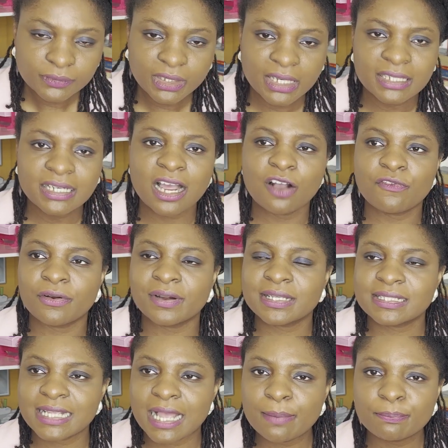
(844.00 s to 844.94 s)
Now, for
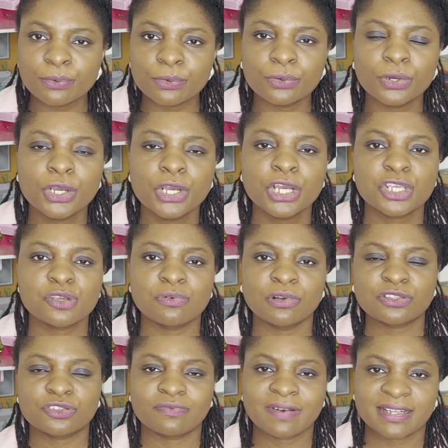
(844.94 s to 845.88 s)
example, you
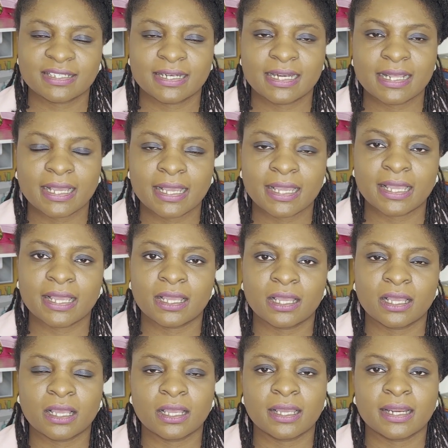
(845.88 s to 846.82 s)
want to write
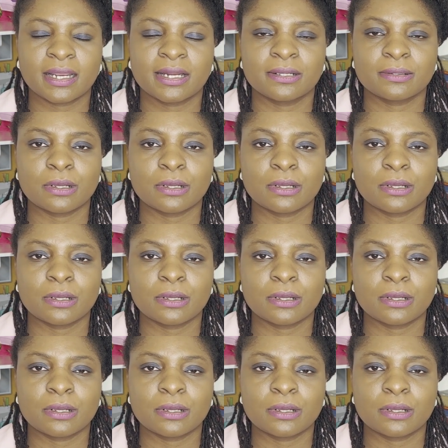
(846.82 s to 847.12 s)
an